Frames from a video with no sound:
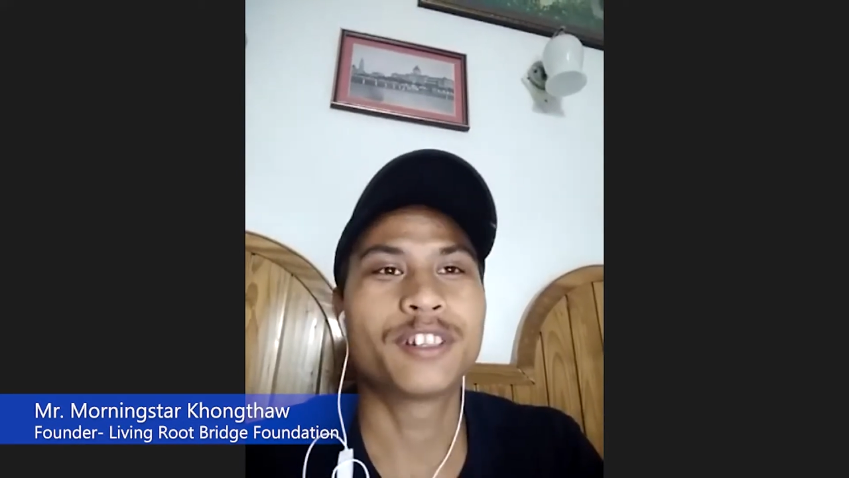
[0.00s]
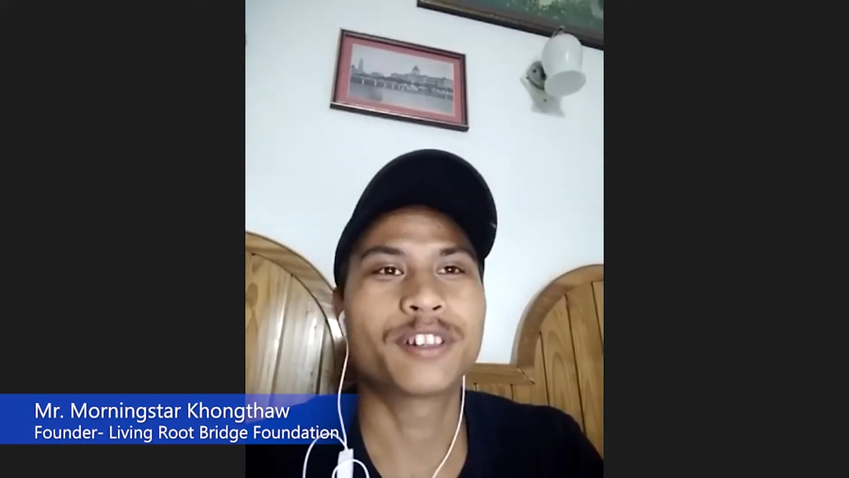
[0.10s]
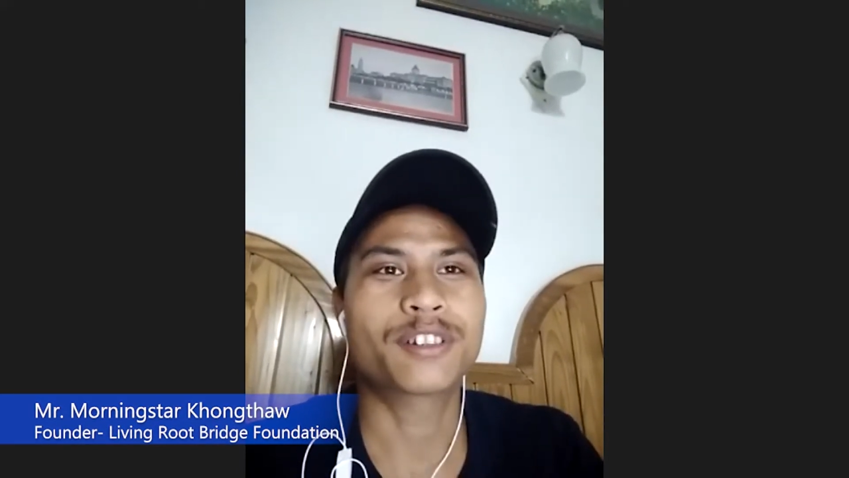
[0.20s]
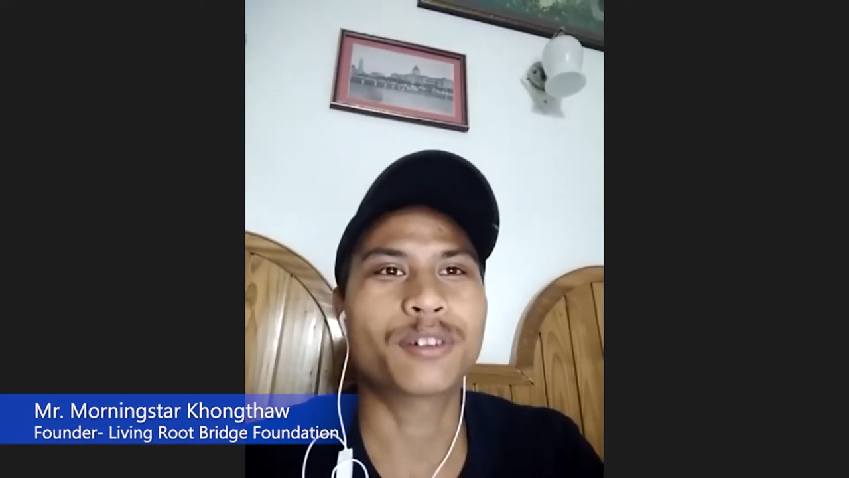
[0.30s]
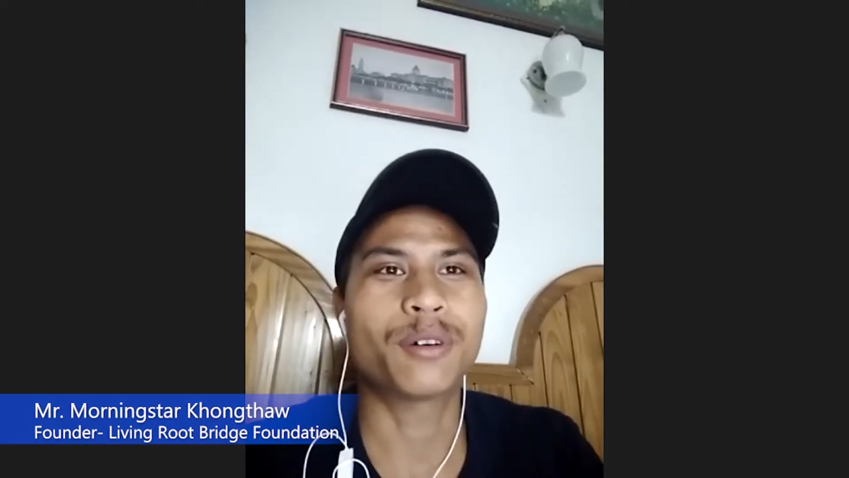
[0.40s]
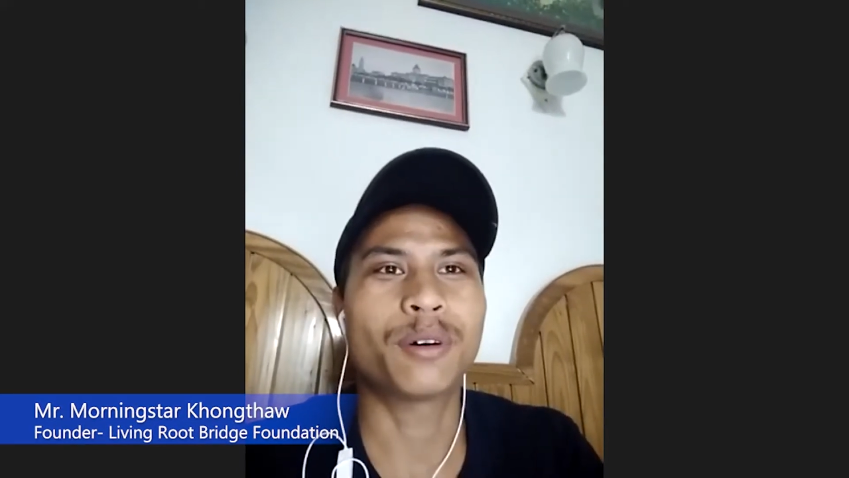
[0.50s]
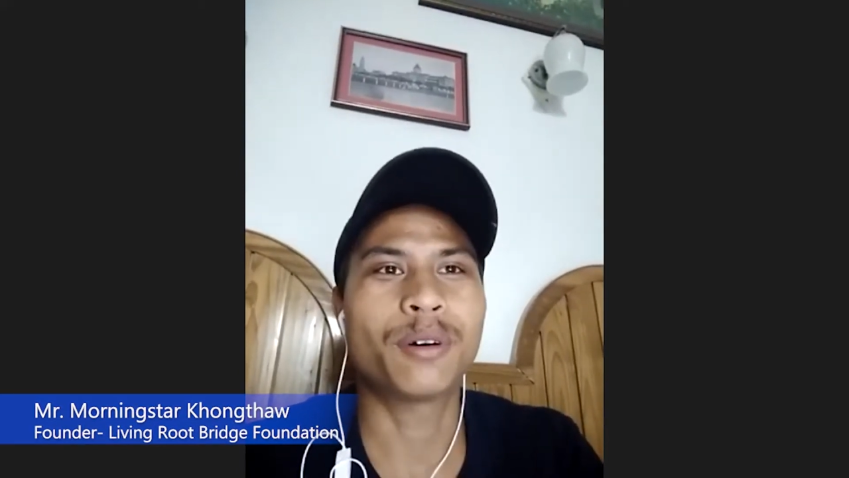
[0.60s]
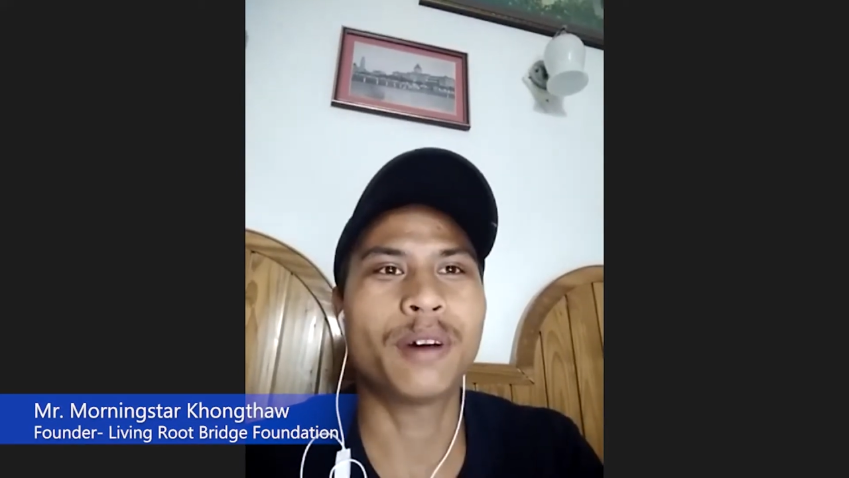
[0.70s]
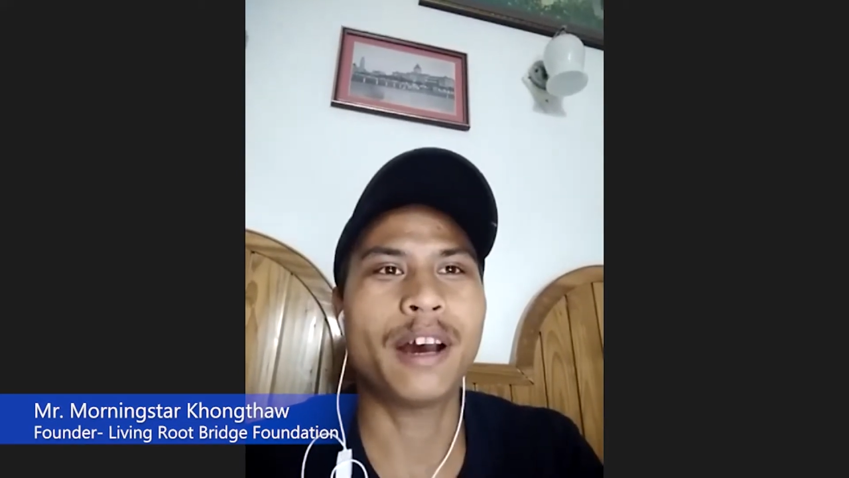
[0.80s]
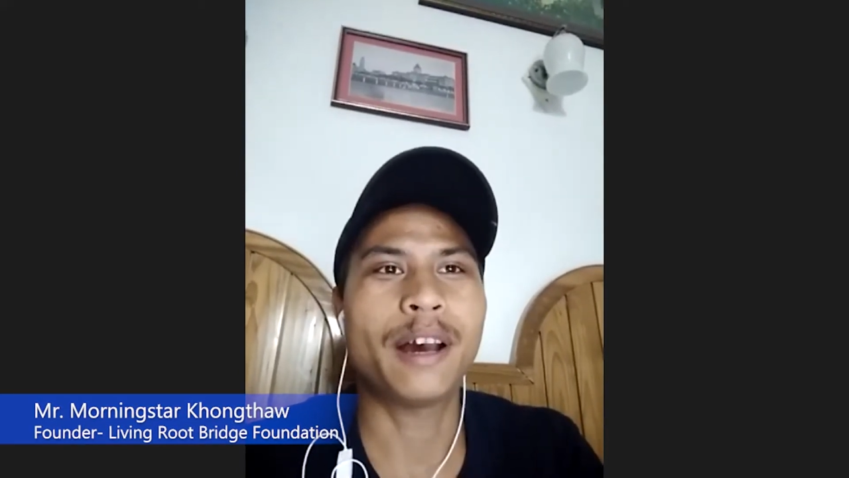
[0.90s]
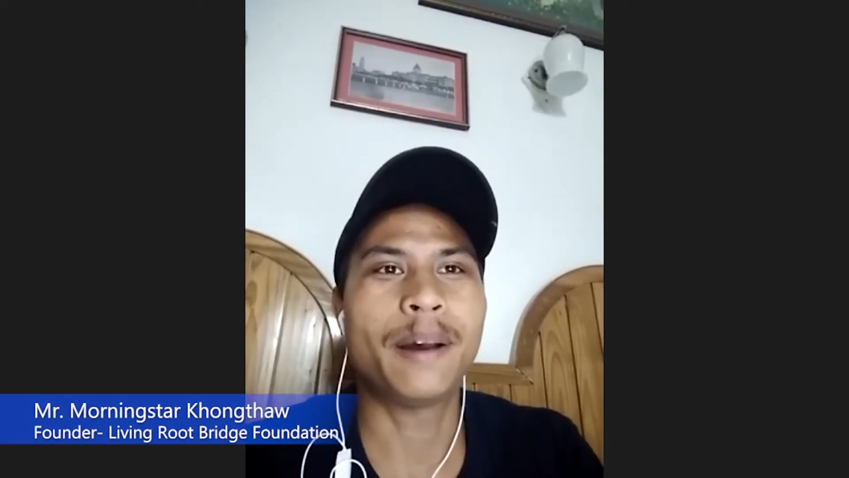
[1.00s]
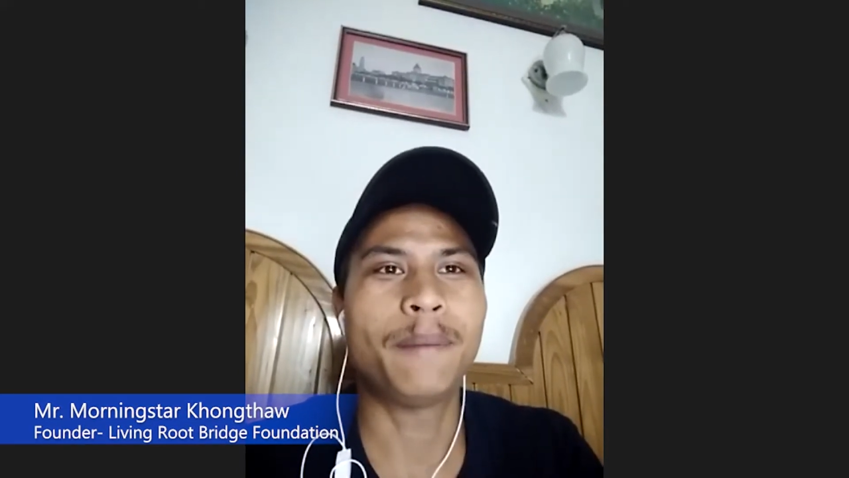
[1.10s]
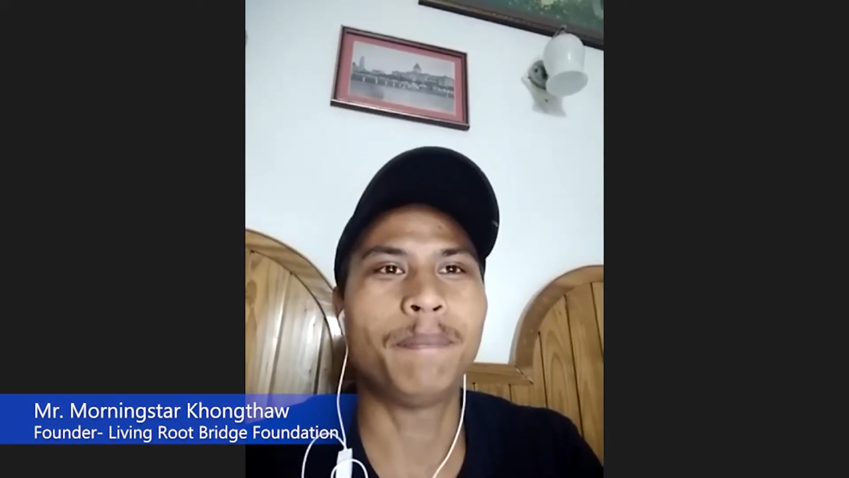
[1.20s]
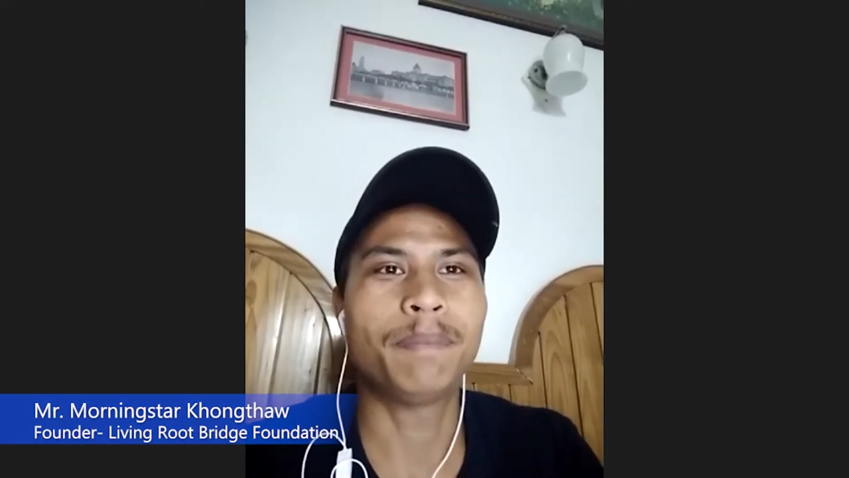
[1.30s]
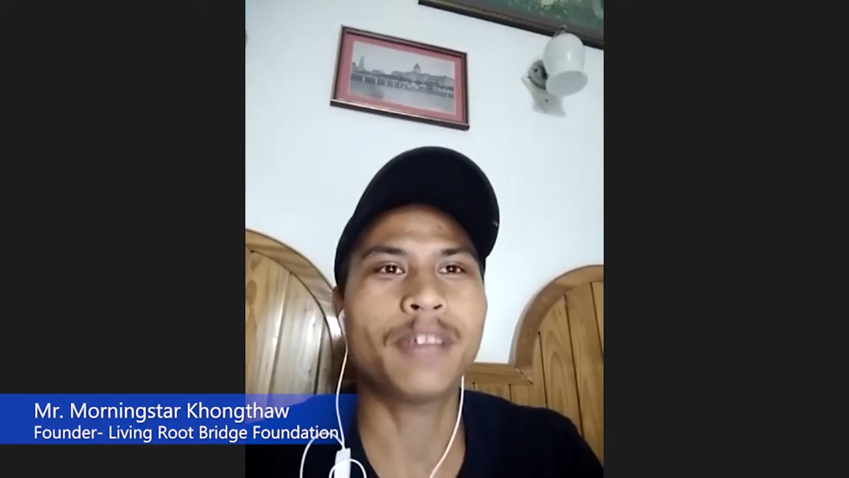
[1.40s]
So
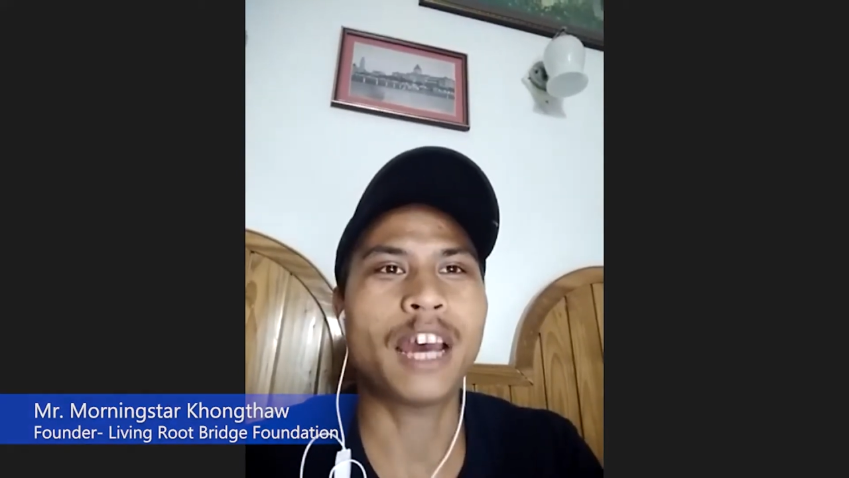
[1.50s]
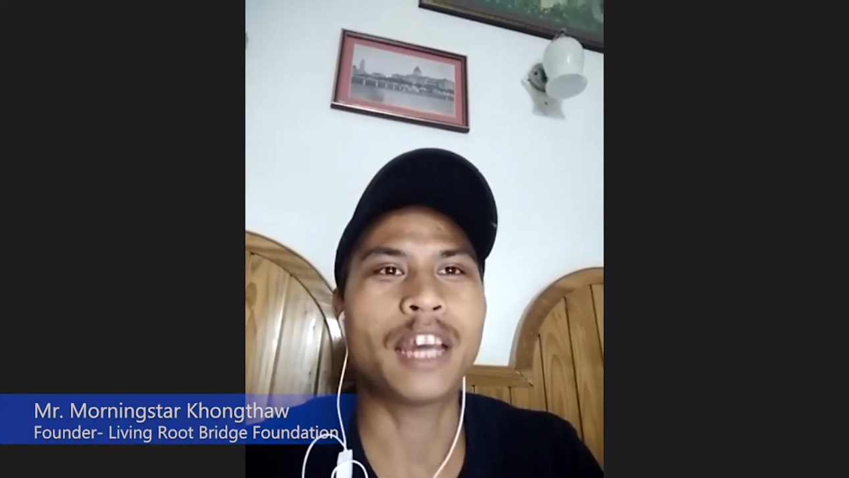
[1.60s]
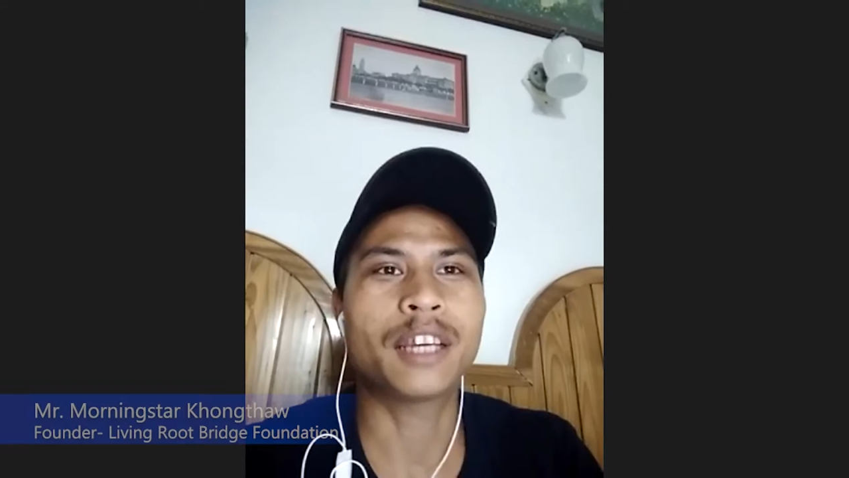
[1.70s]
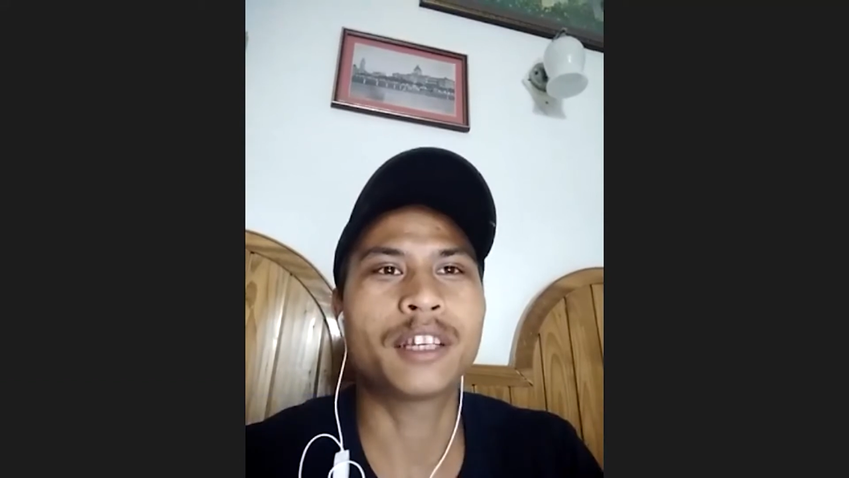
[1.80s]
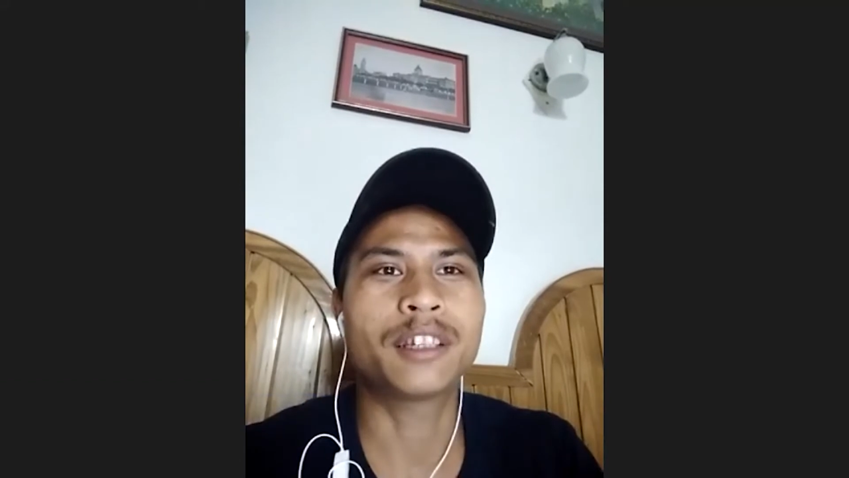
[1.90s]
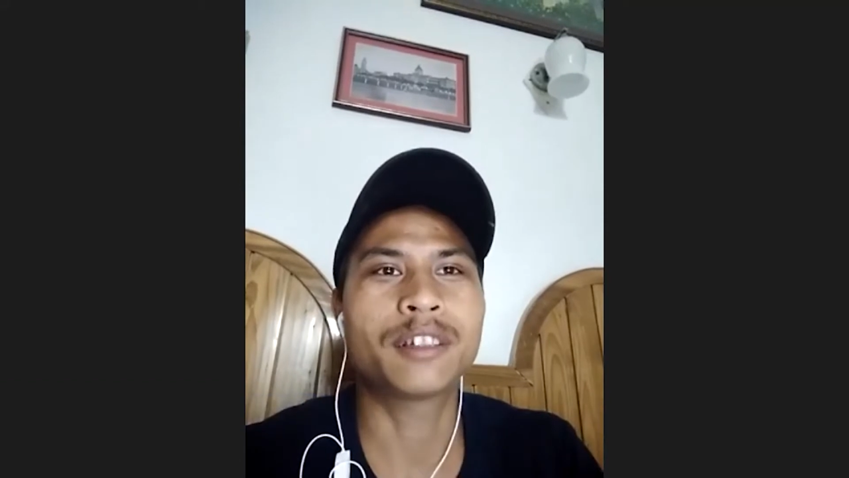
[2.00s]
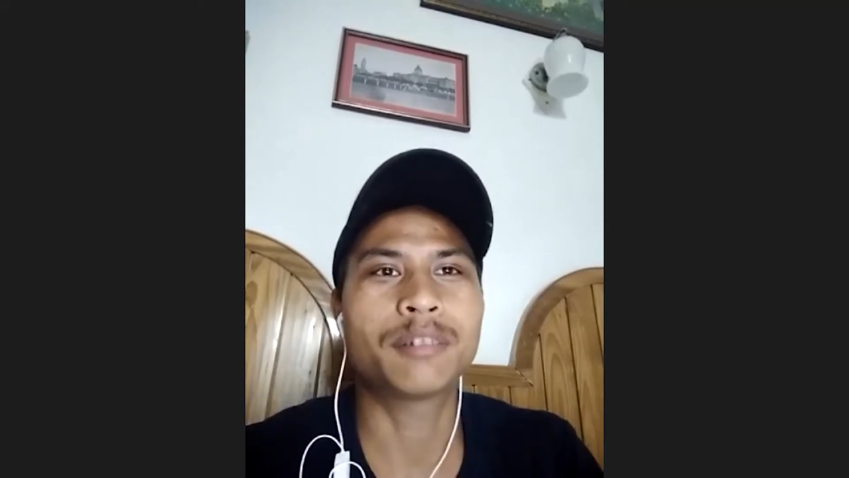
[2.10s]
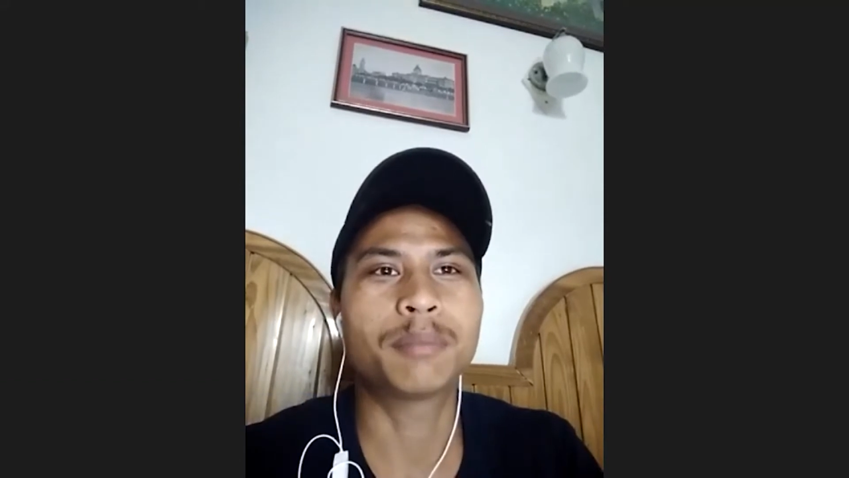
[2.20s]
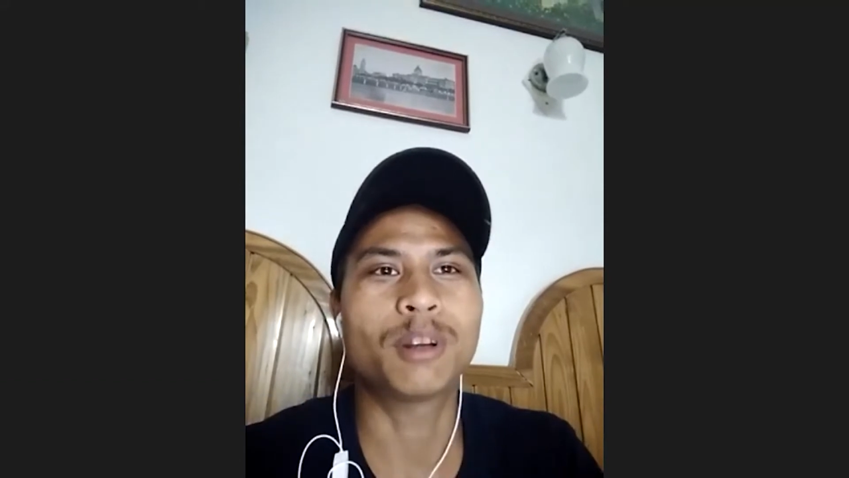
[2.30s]
I